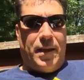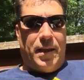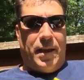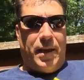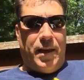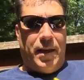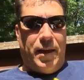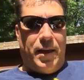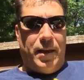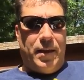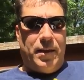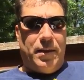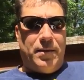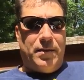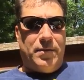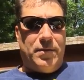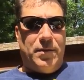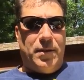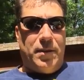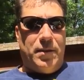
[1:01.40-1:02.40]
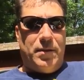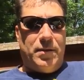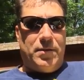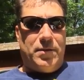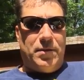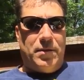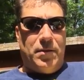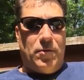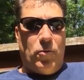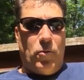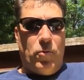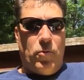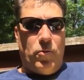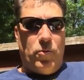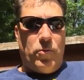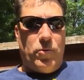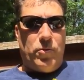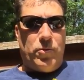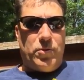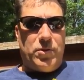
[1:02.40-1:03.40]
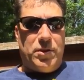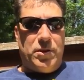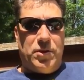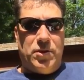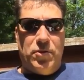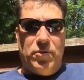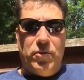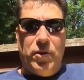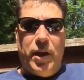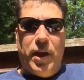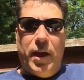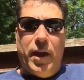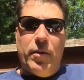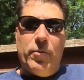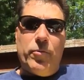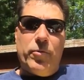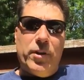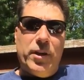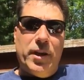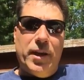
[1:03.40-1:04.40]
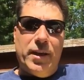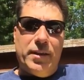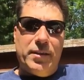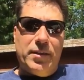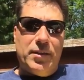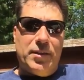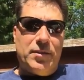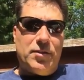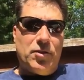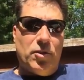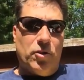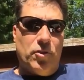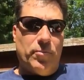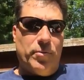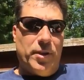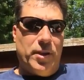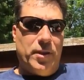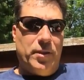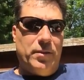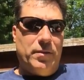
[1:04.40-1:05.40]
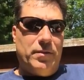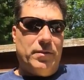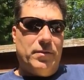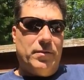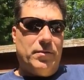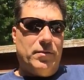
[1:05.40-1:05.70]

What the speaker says: And to do that, we had to determine